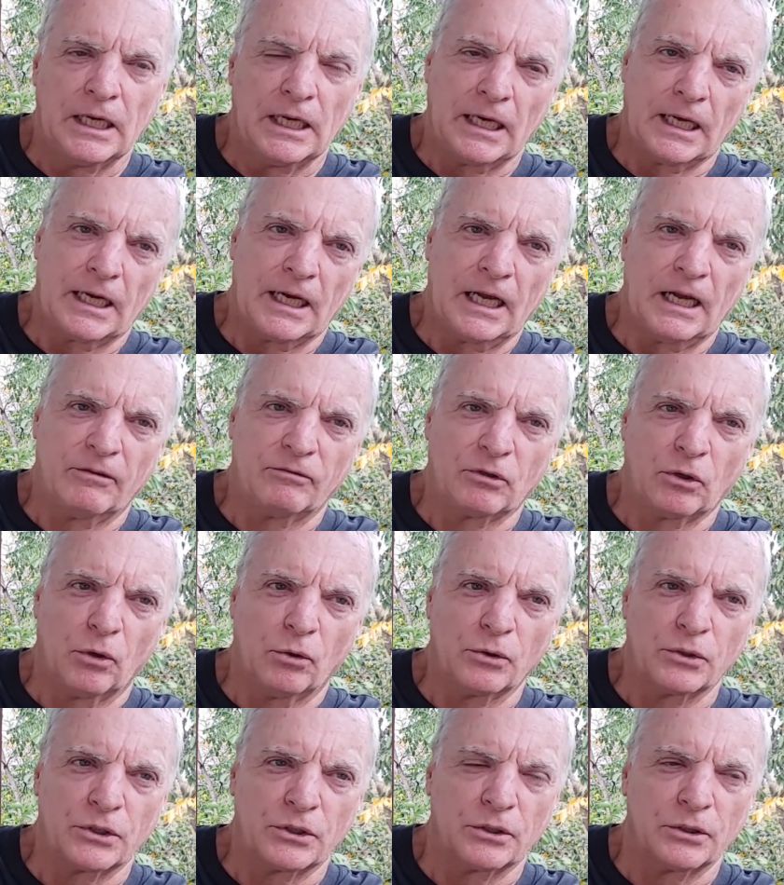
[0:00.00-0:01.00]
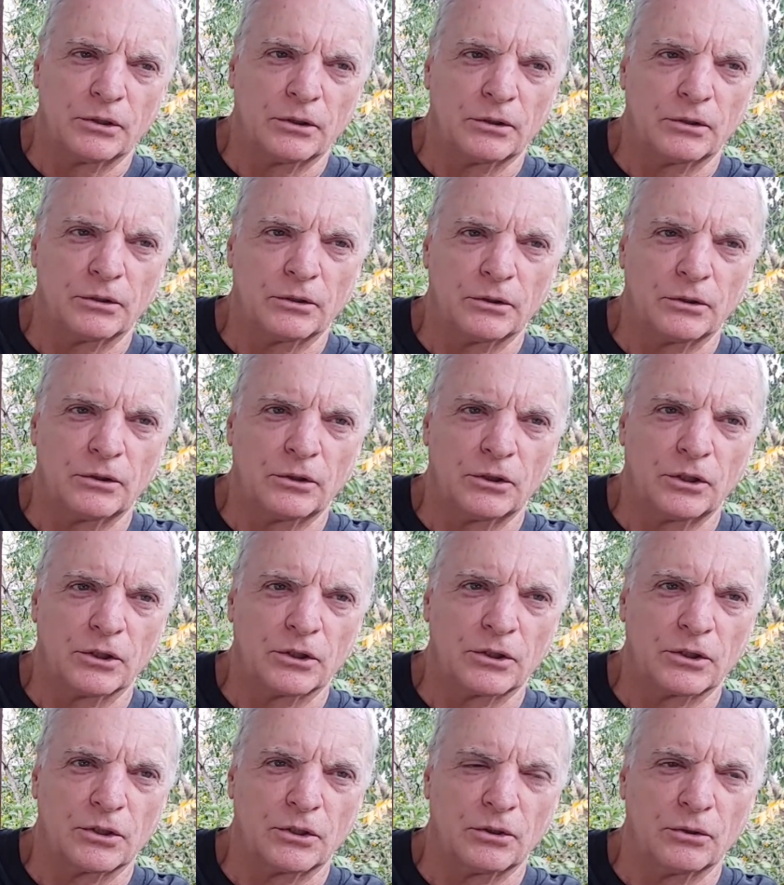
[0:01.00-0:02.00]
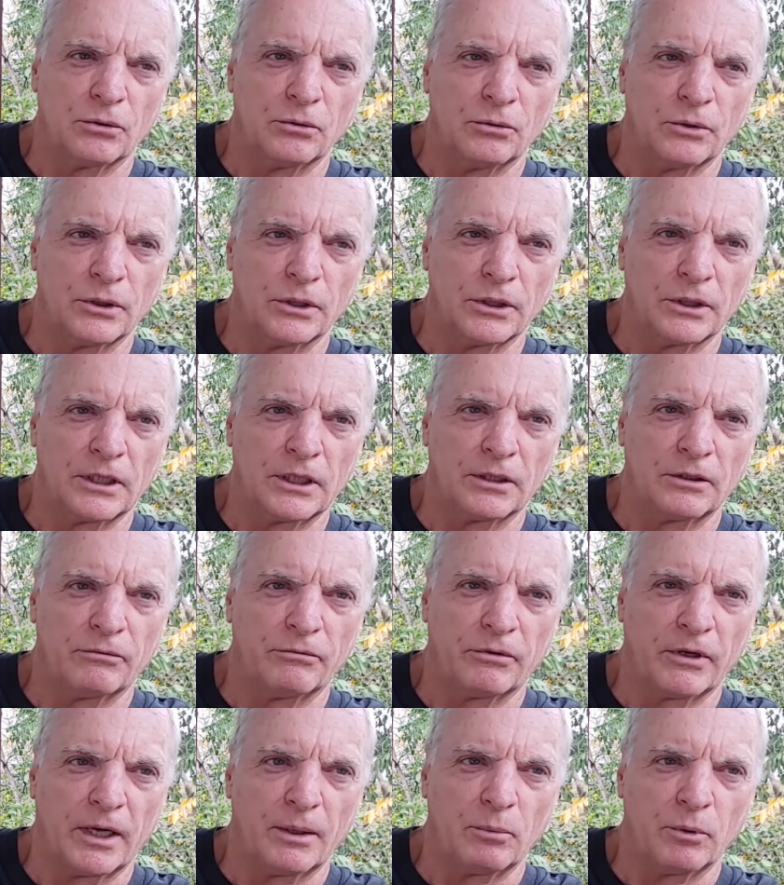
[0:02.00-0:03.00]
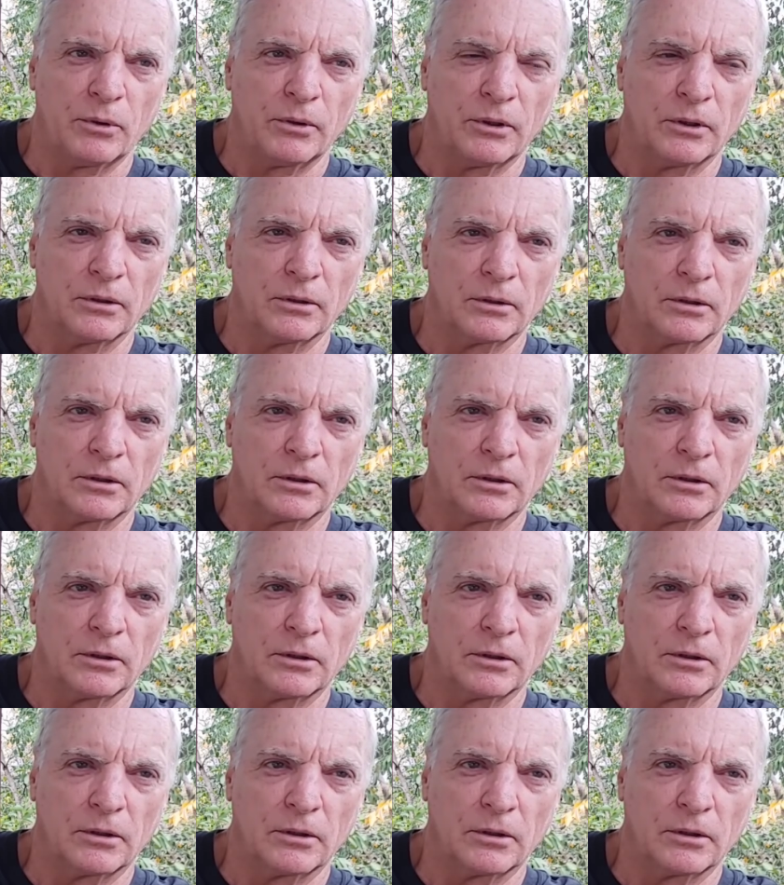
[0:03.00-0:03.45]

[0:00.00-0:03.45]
And I have toast just to get the fiber and